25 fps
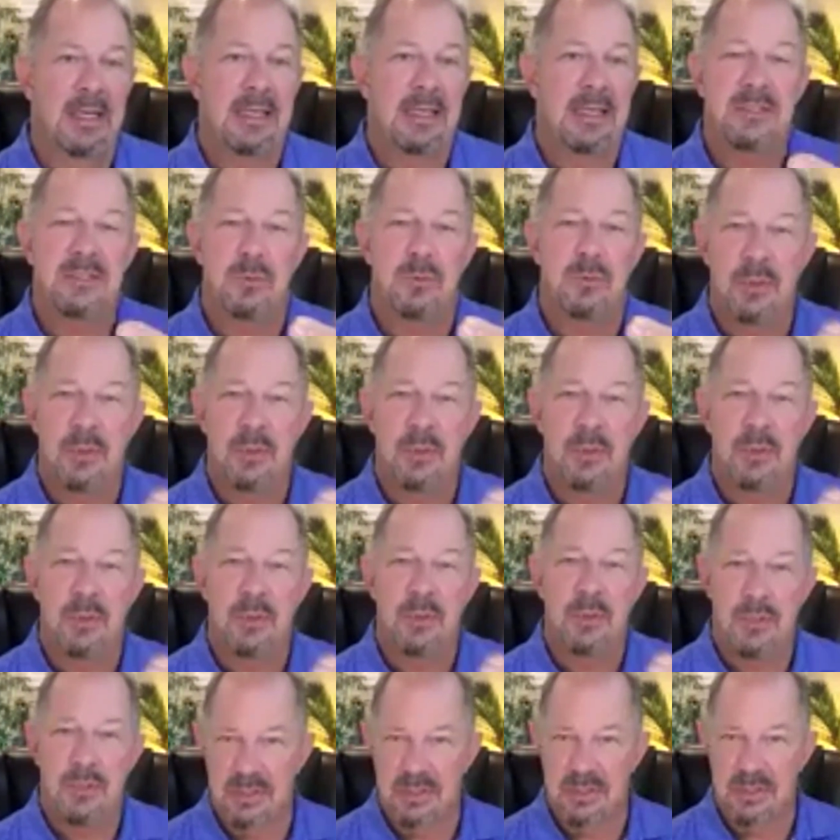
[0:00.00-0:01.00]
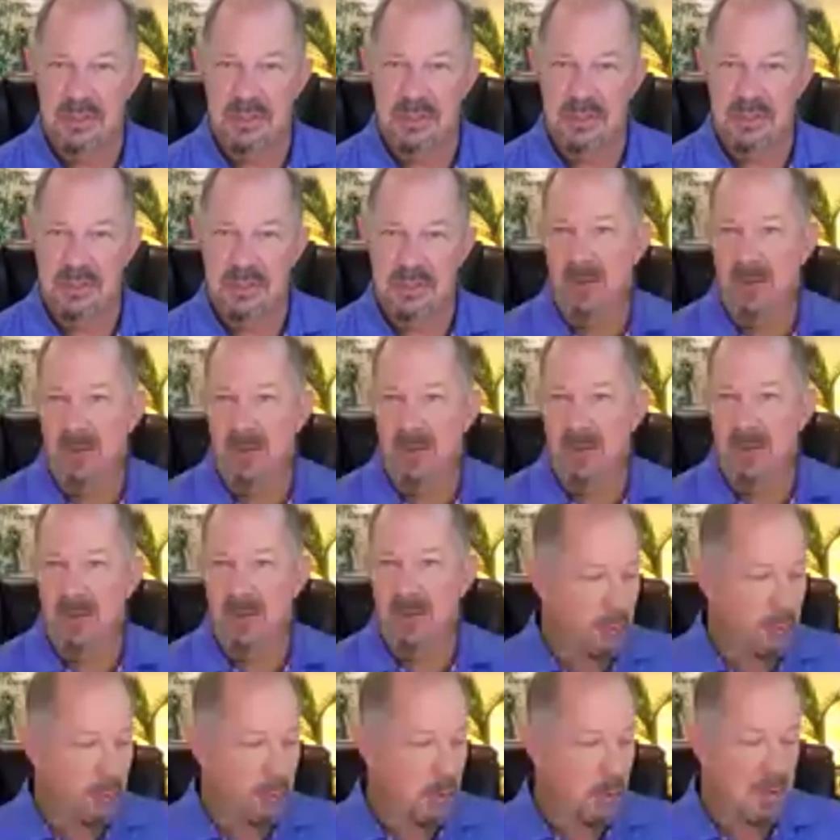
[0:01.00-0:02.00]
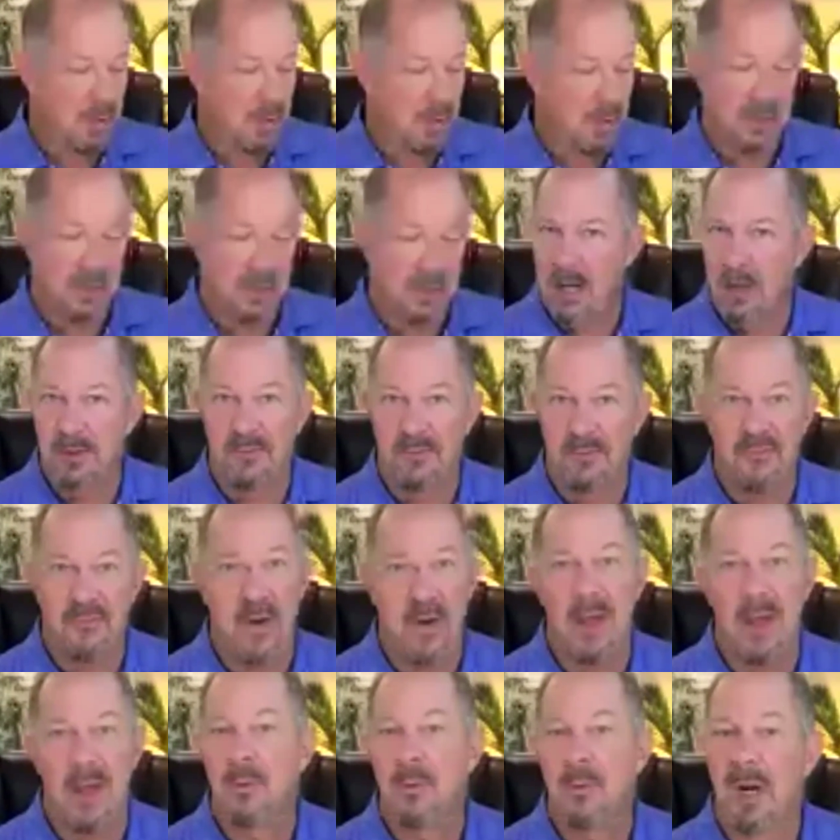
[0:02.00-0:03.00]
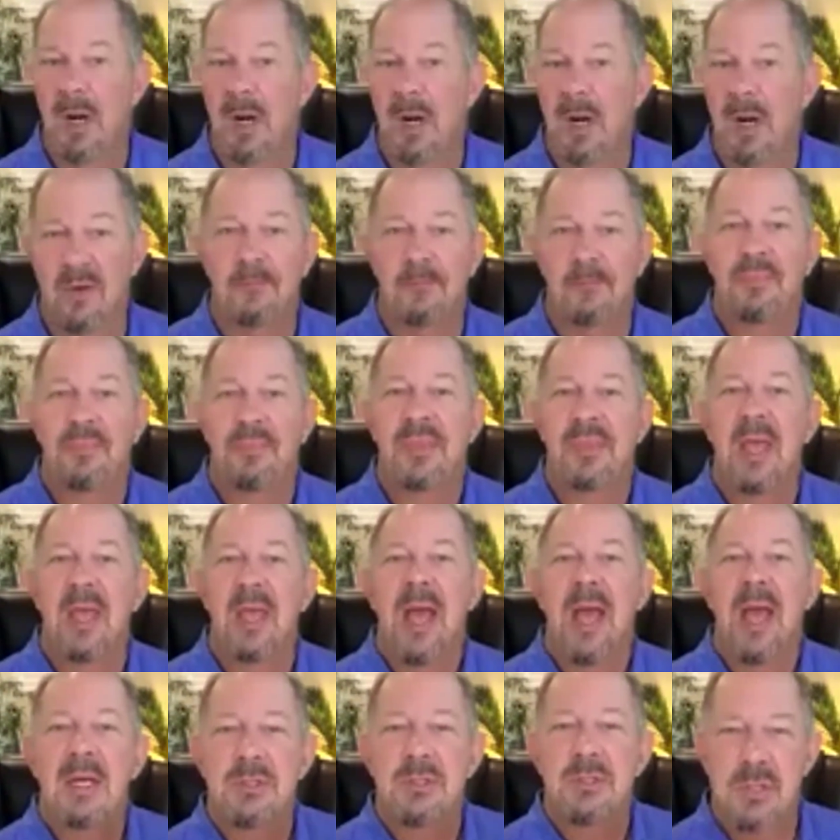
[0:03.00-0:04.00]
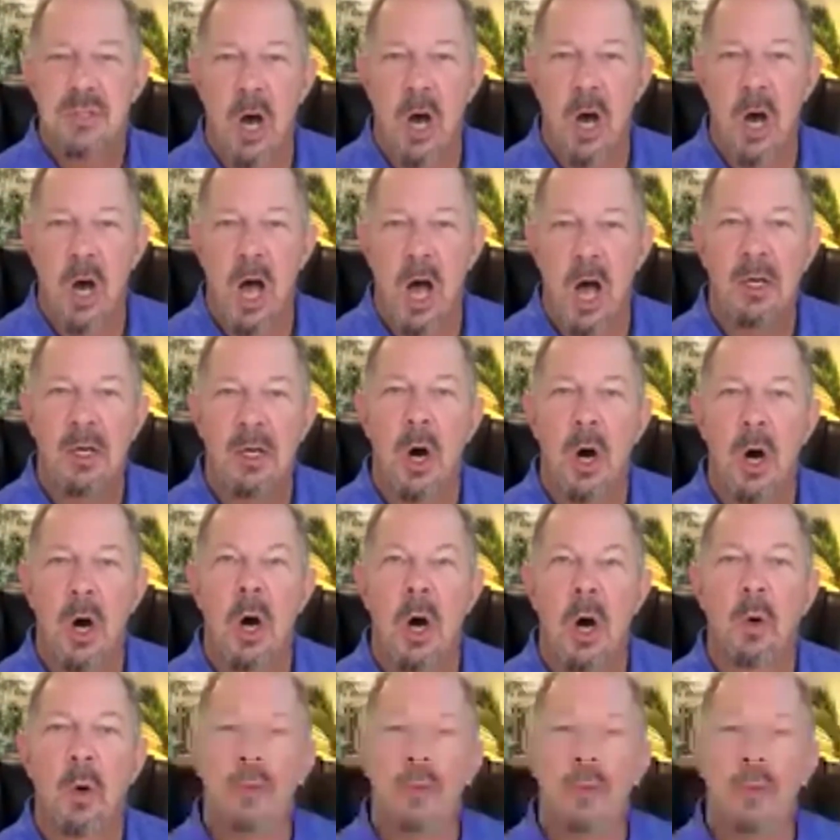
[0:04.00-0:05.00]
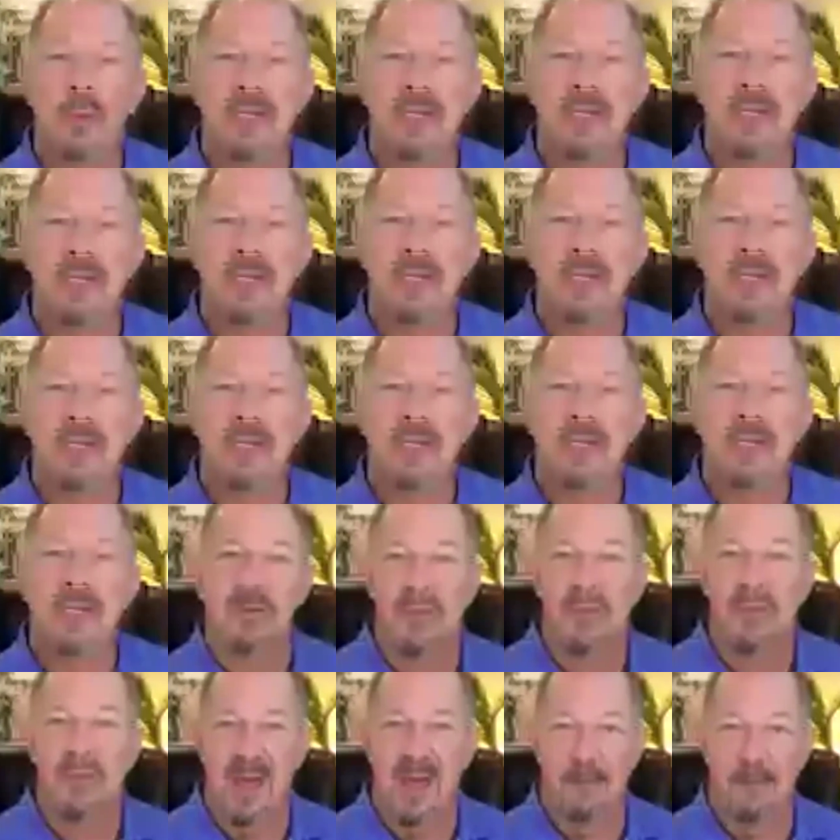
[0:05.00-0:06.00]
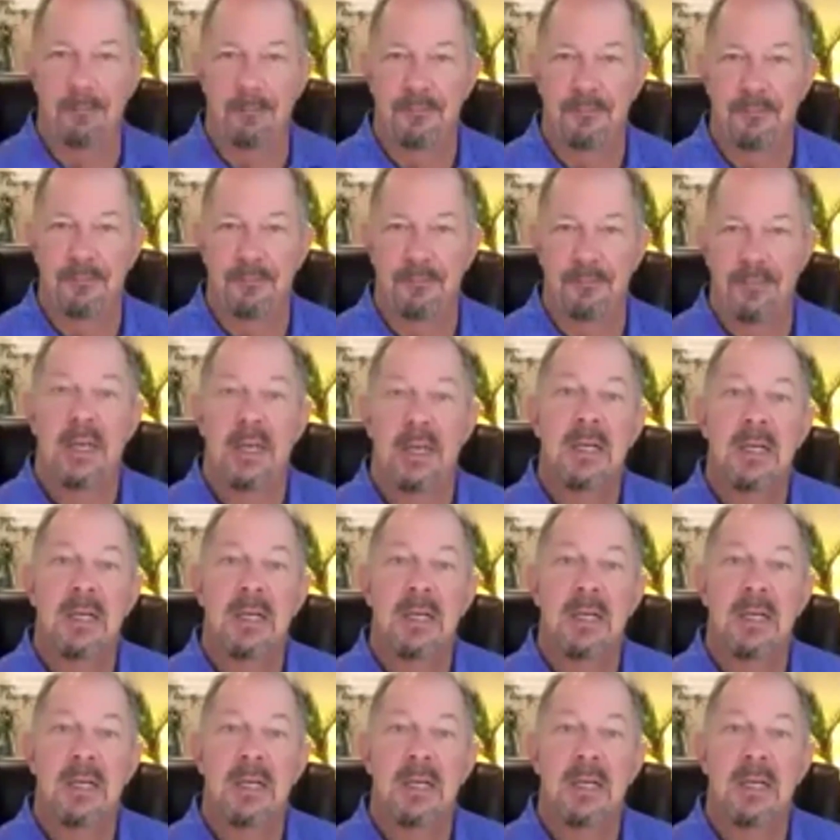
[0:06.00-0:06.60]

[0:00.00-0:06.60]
Is with your significant other, somebody that's important, a child, a friend, whatever, talk only about them.